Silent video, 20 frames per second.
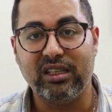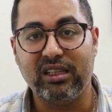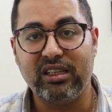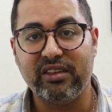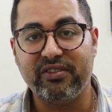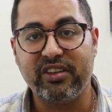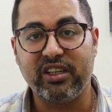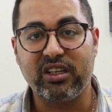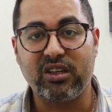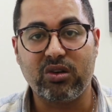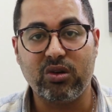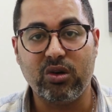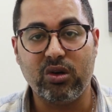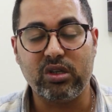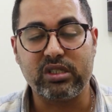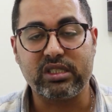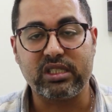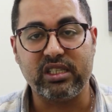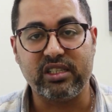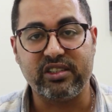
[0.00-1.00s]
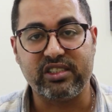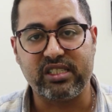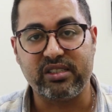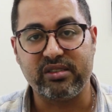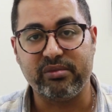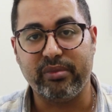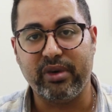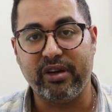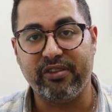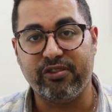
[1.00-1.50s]
living cost
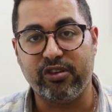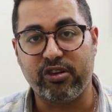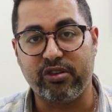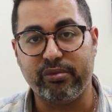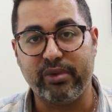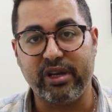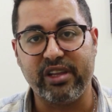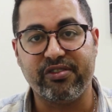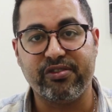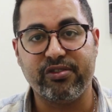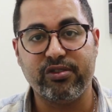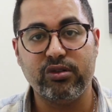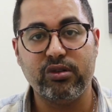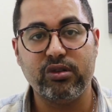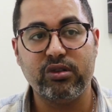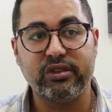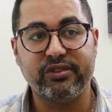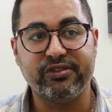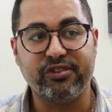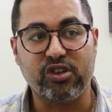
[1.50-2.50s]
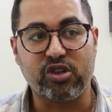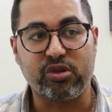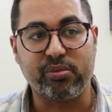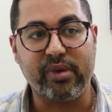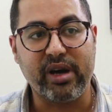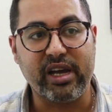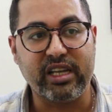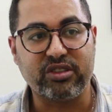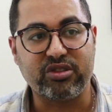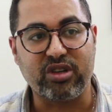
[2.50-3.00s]
is for my food for
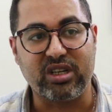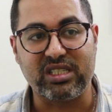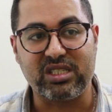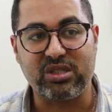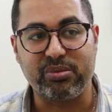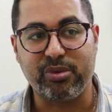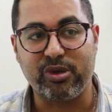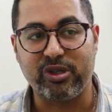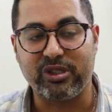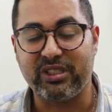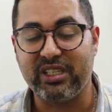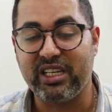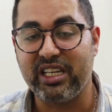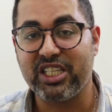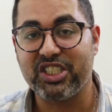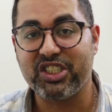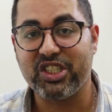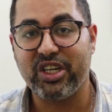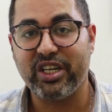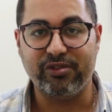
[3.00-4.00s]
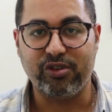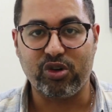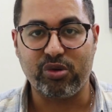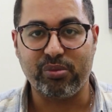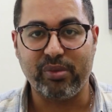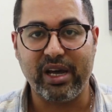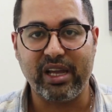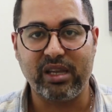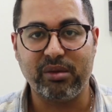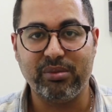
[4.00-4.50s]
my transportation
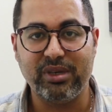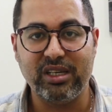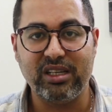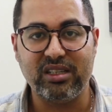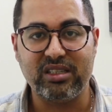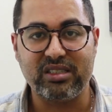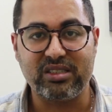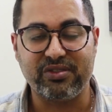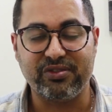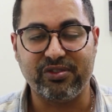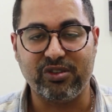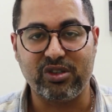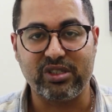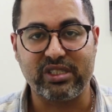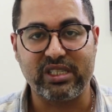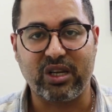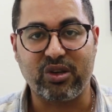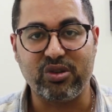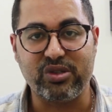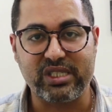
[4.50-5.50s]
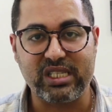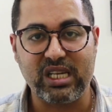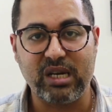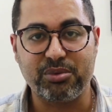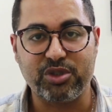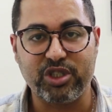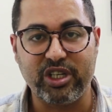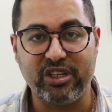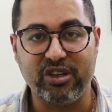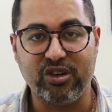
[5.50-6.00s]
for my bills for the
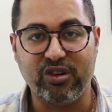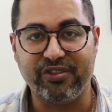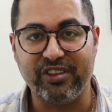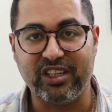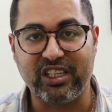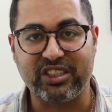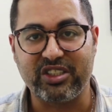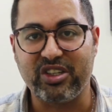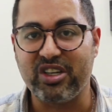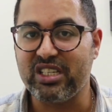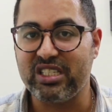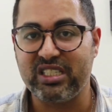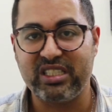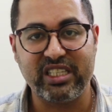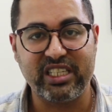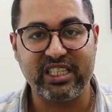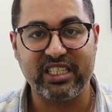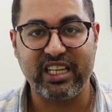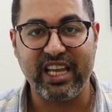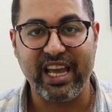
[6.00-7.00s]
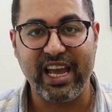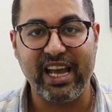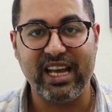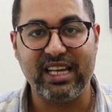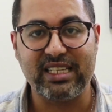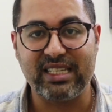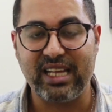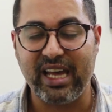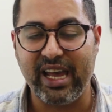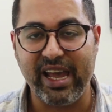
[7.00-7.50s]
consumption of electricity
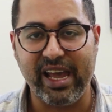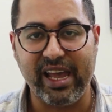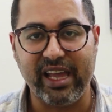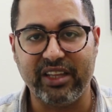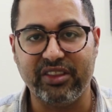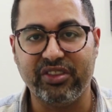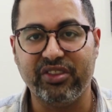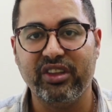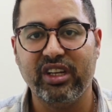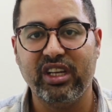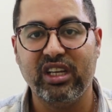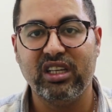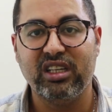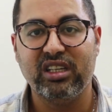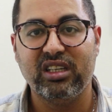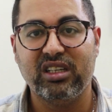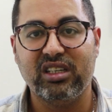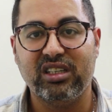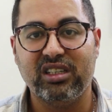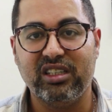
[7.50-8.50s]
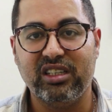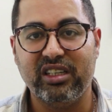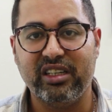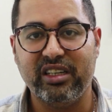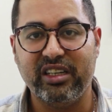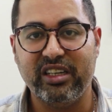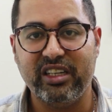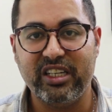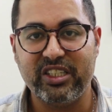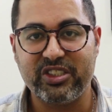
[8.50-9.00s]
gas and
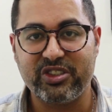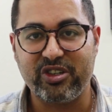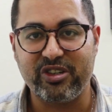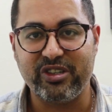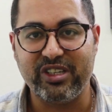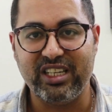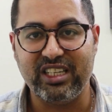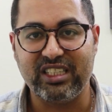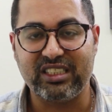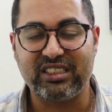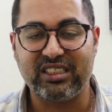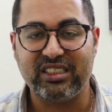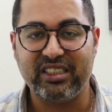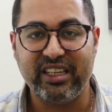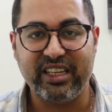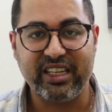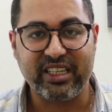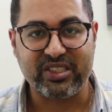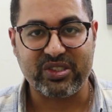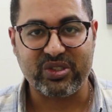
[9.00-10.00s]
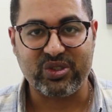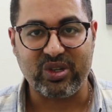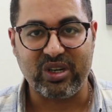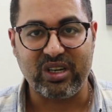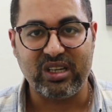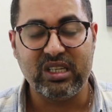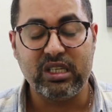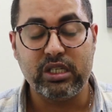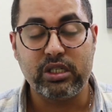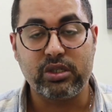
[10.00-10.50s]
internet
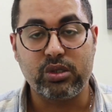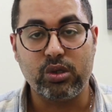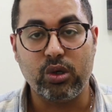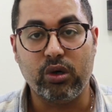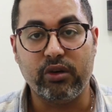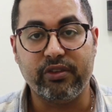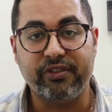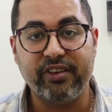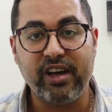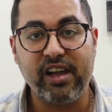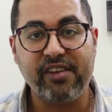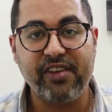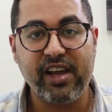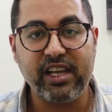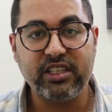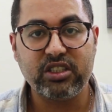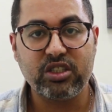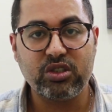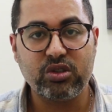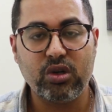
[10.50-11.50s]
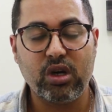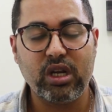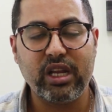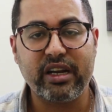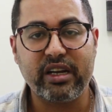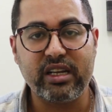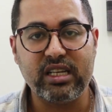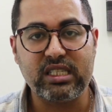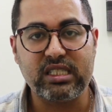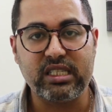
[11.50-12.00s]
extra so
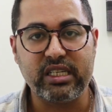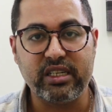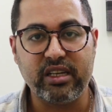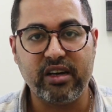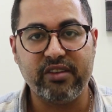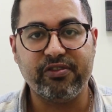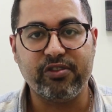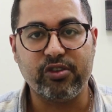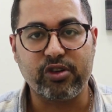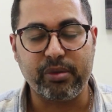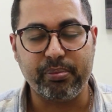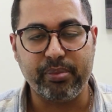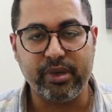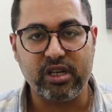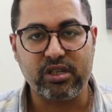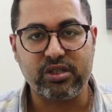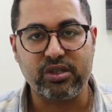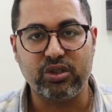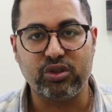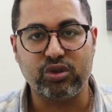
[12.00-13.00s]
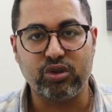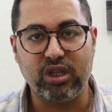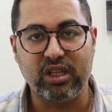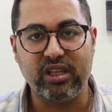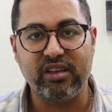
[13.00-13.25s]
$500 is enough for a person to